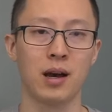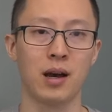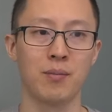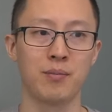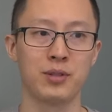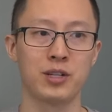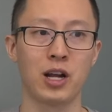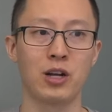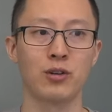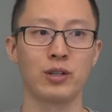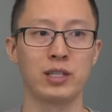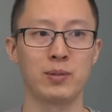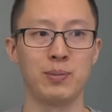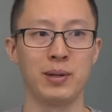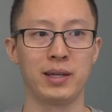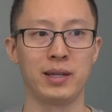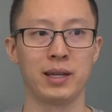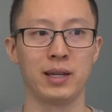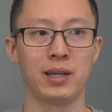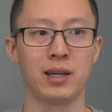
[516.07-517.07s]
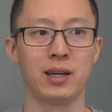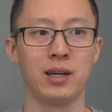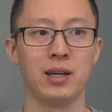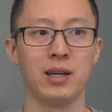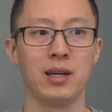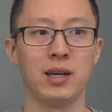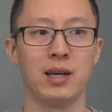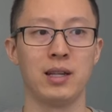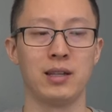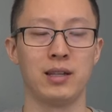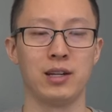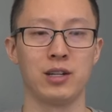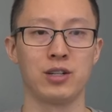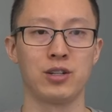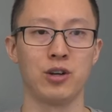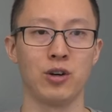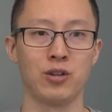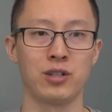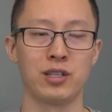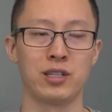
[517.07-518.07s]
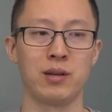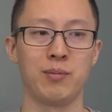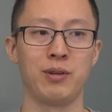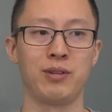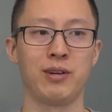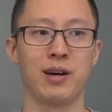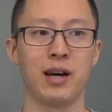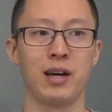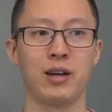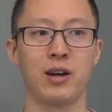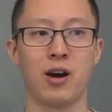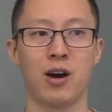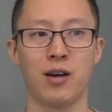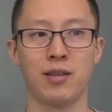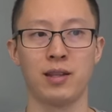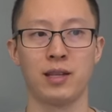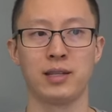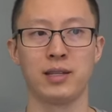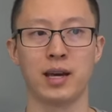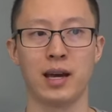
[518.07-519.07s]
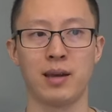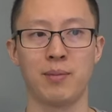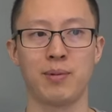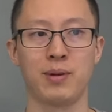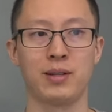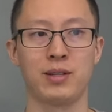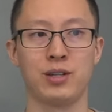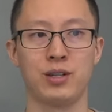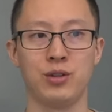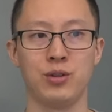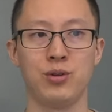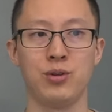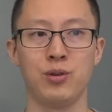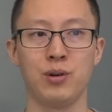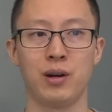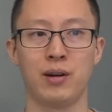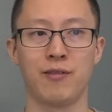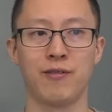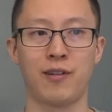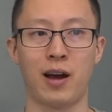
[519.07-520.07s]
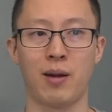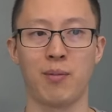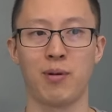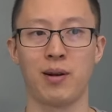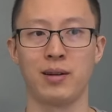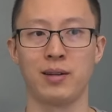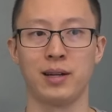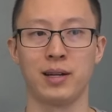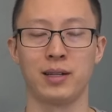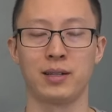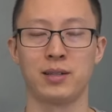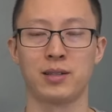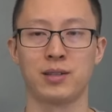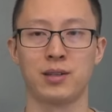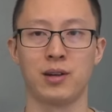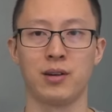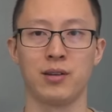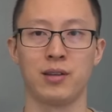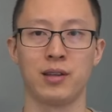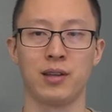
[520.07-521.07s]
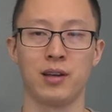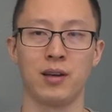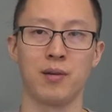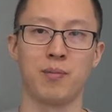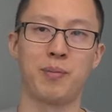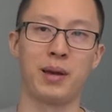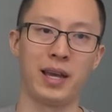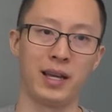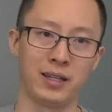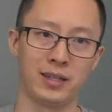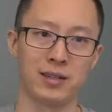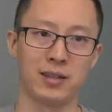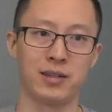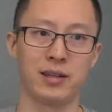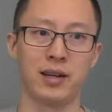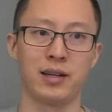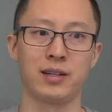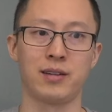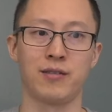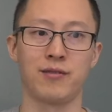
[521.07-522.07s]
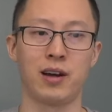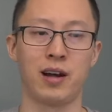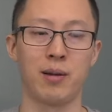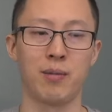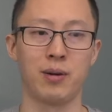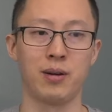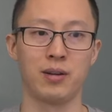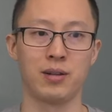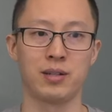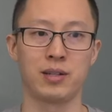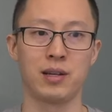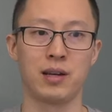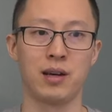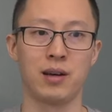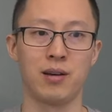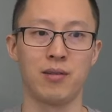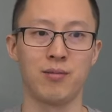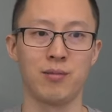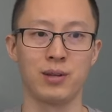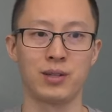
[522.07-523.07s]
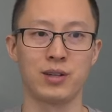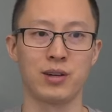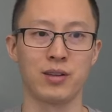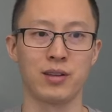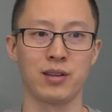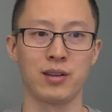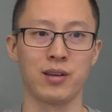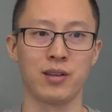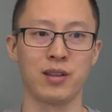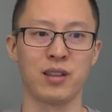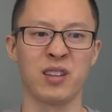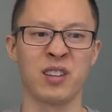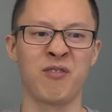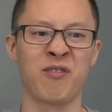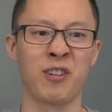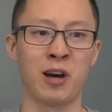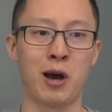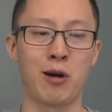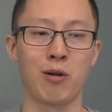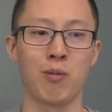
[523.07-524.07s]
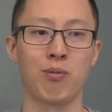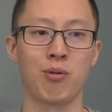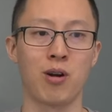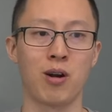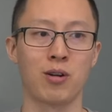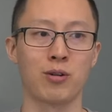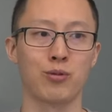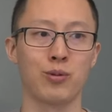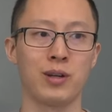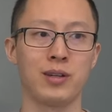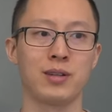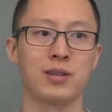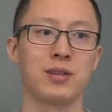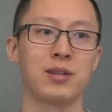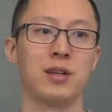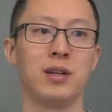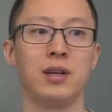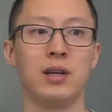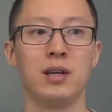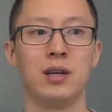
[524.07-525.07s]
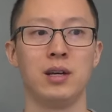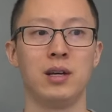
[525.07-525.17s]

um, generally speaking, there's no stimuli on the type 2 fiber endings, so the pain sensation fibers, uh, which are the, the flower pronged ones.